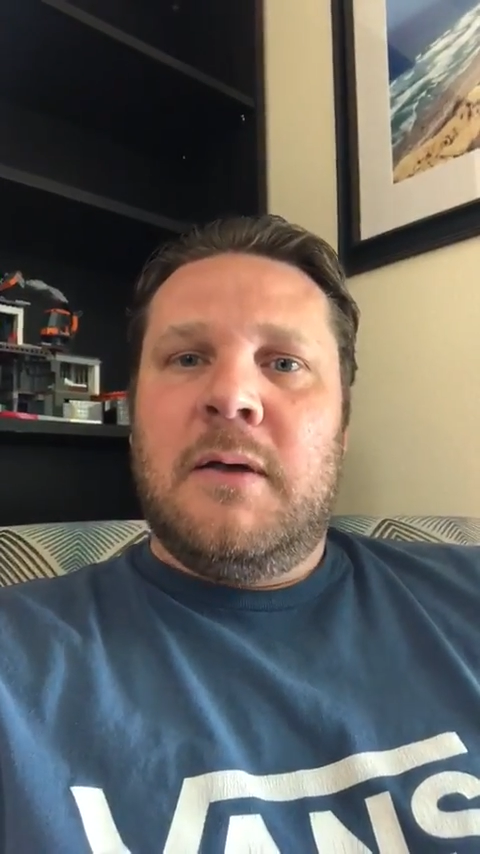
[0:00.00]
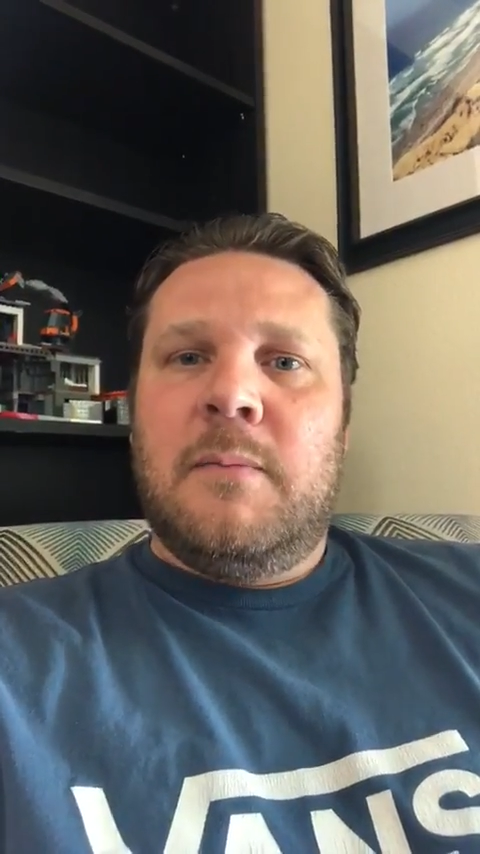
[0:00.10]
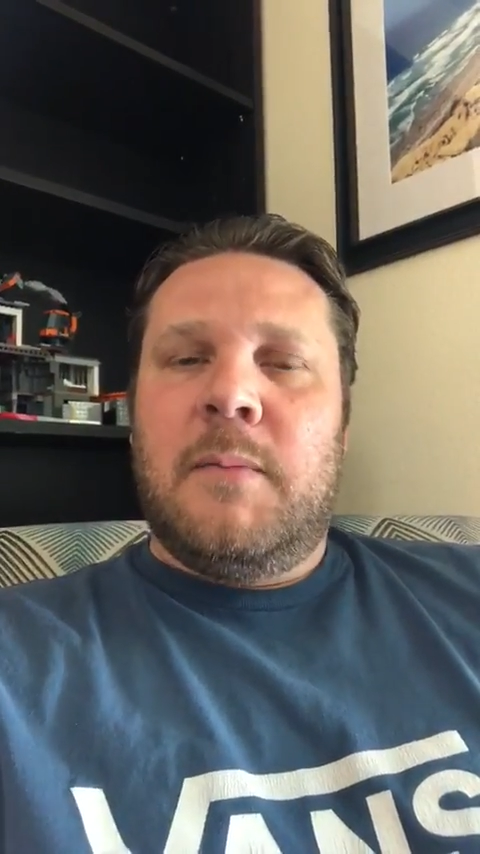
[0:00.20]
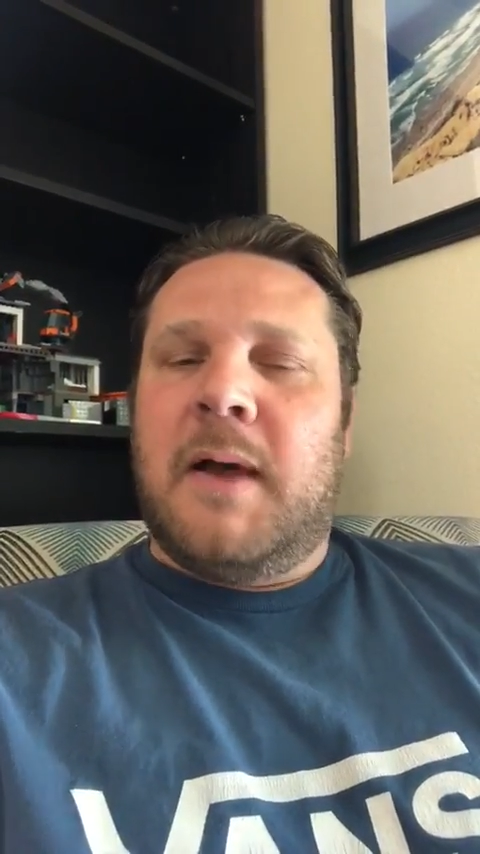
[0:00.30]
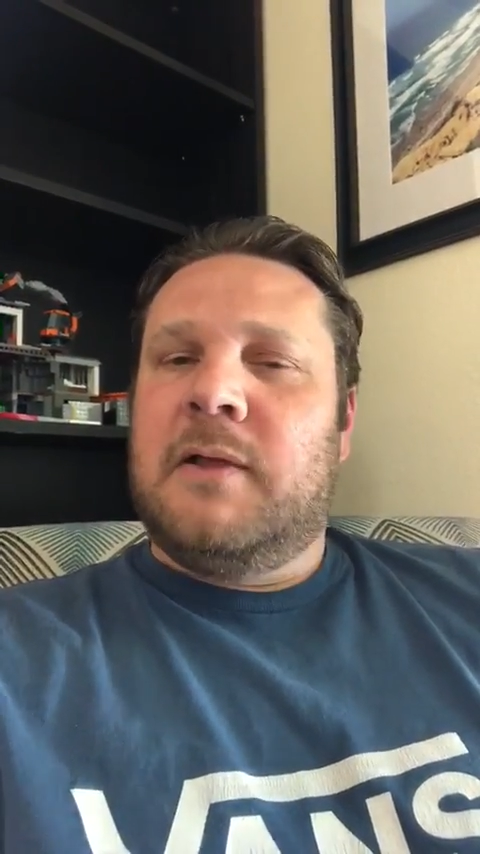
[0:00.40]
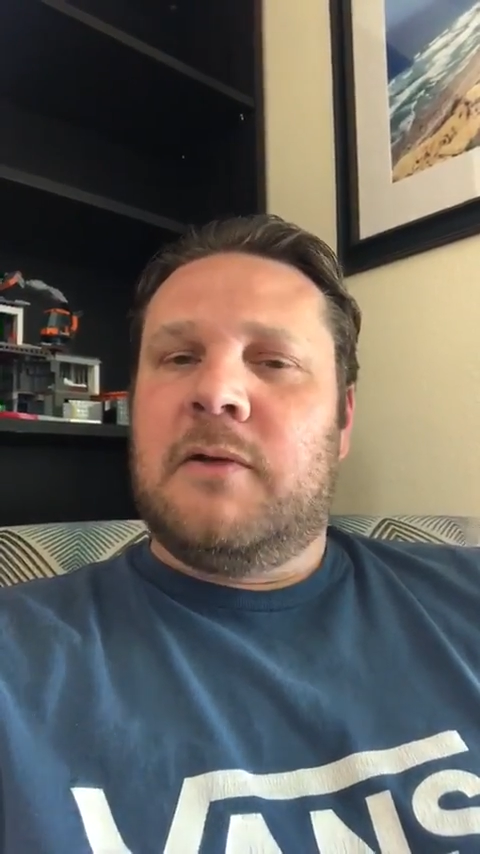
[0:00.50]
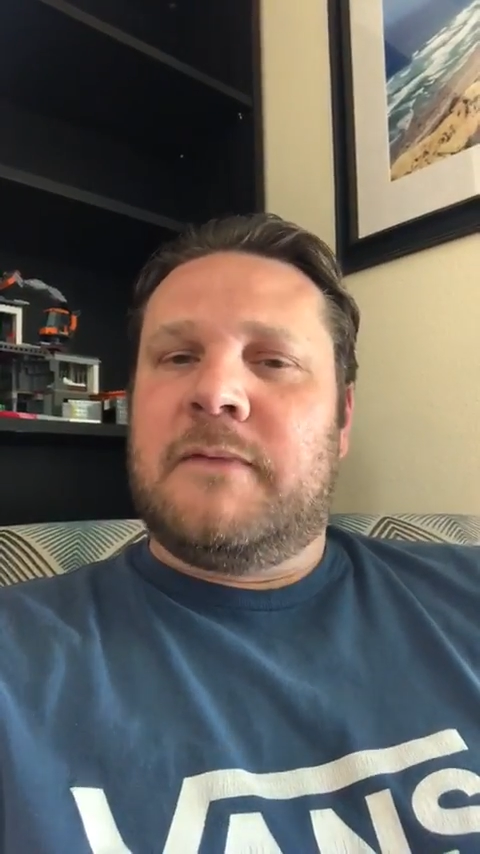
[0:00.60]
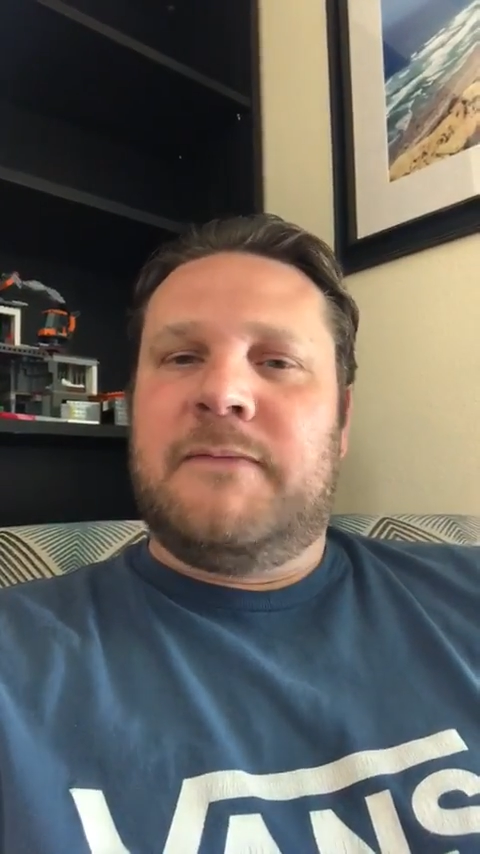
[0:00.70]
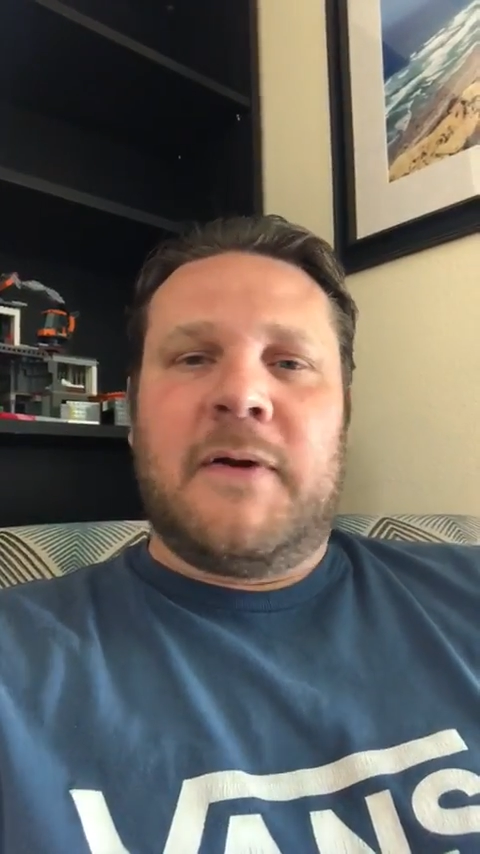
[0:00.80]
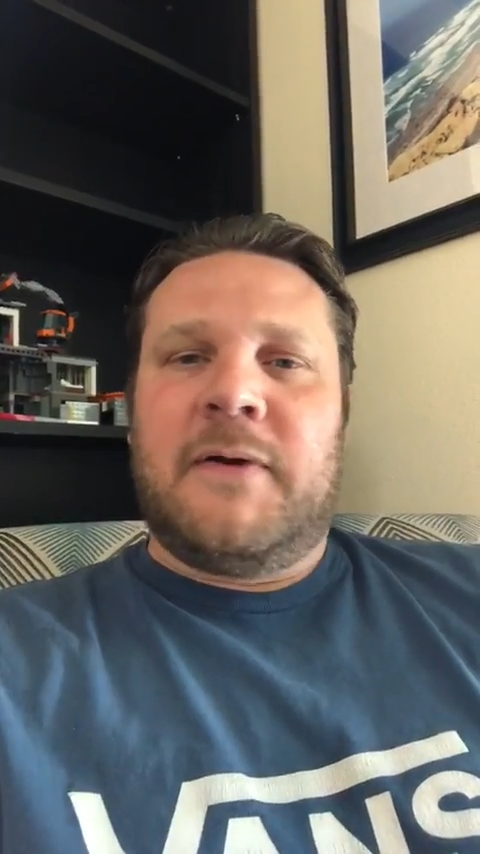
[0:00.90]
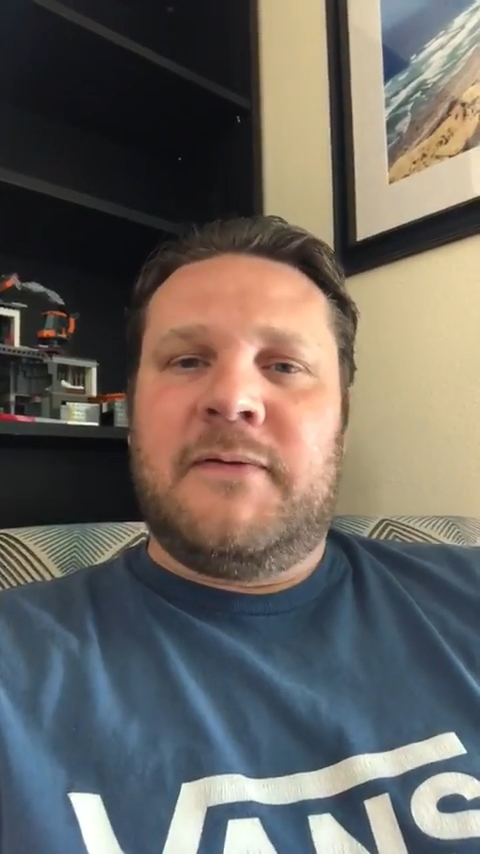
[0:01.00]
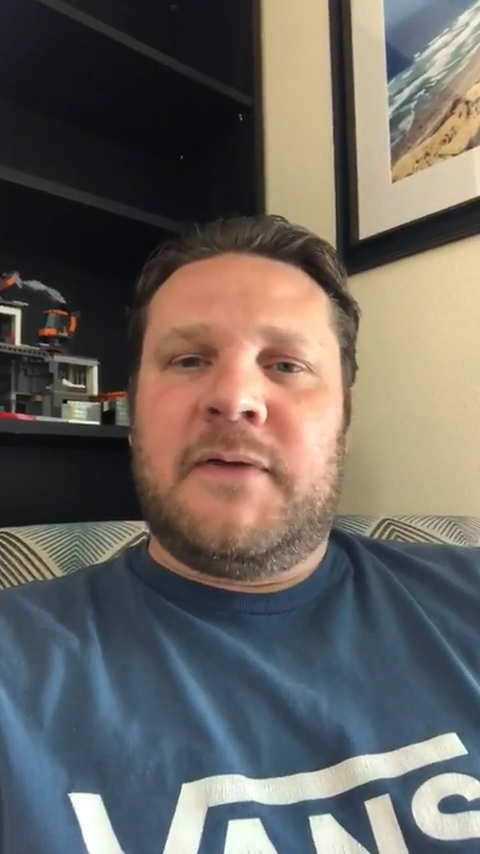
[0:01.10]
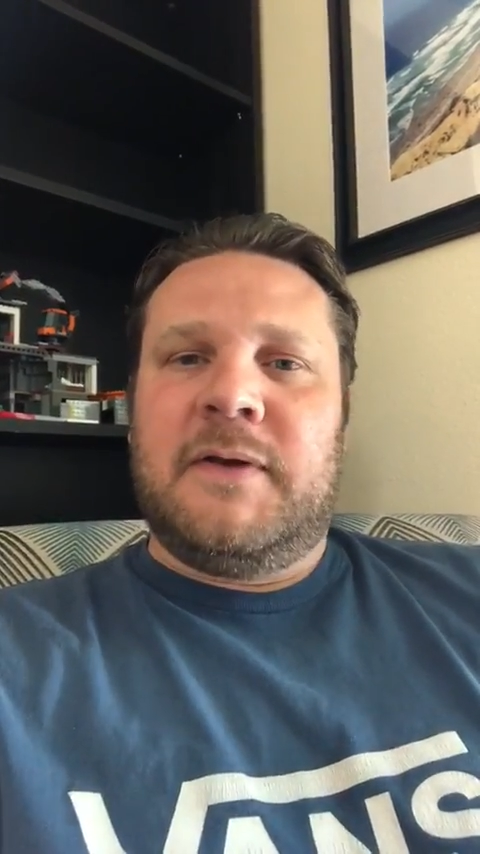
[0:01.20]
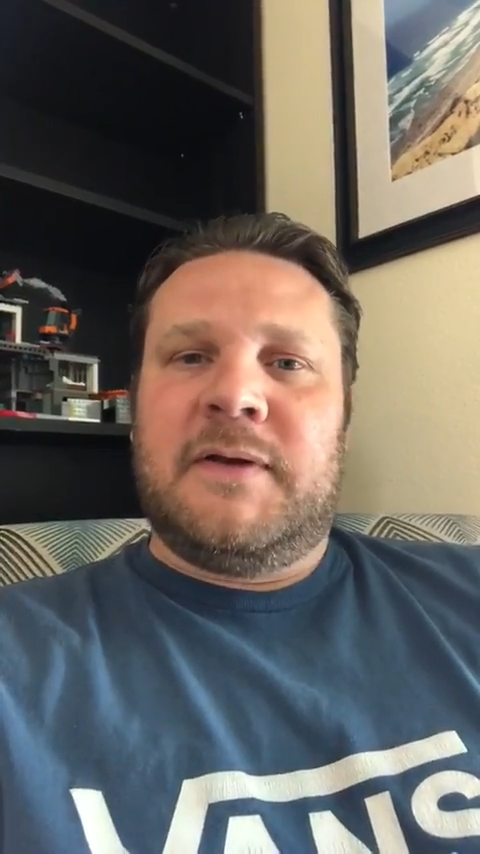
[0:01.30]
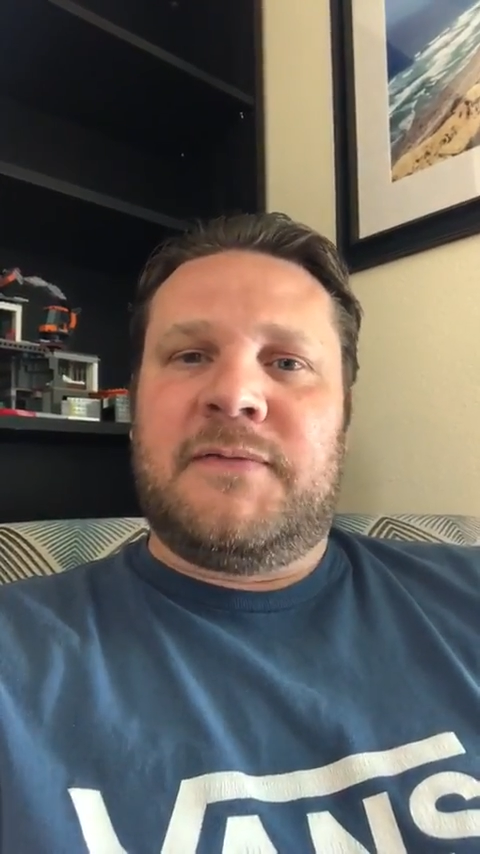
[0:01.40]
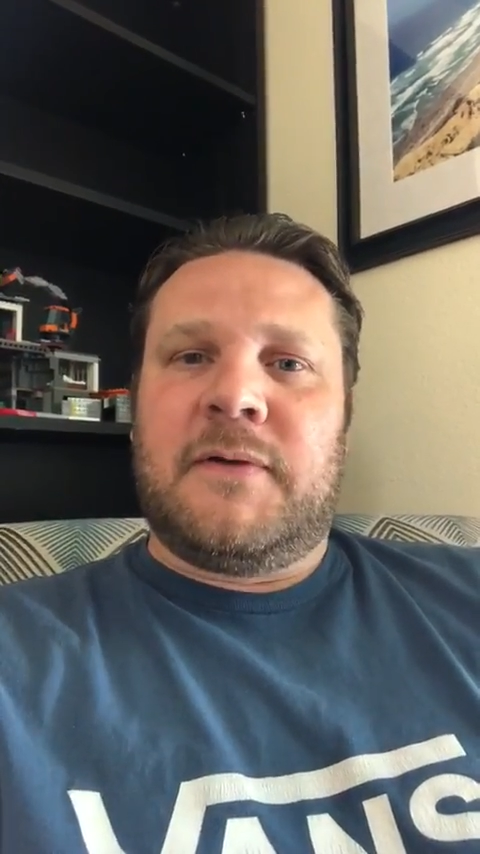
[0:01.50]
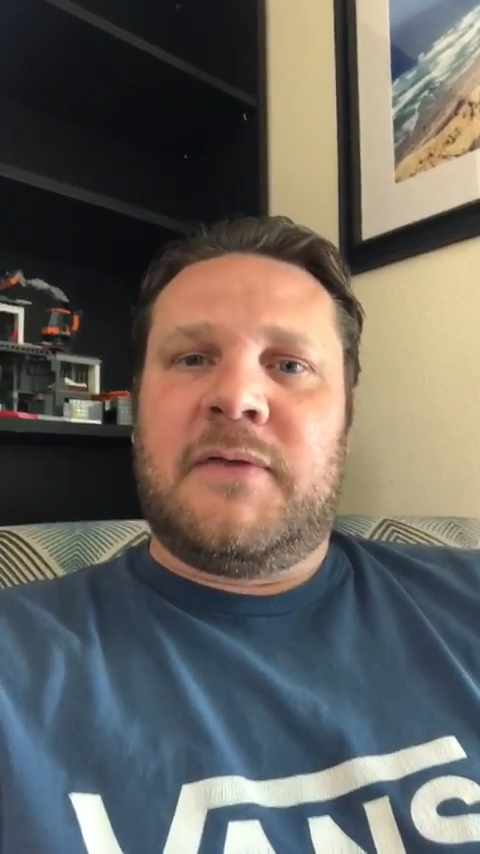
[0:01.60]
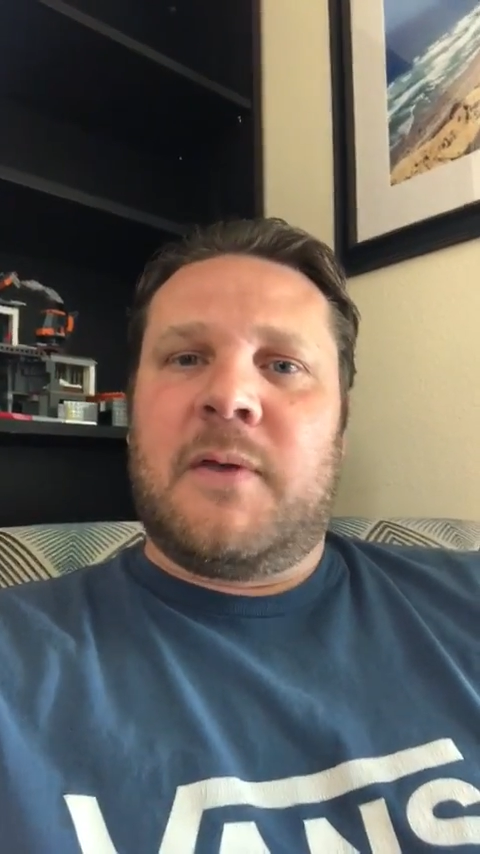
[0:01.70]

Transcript: might look very, very different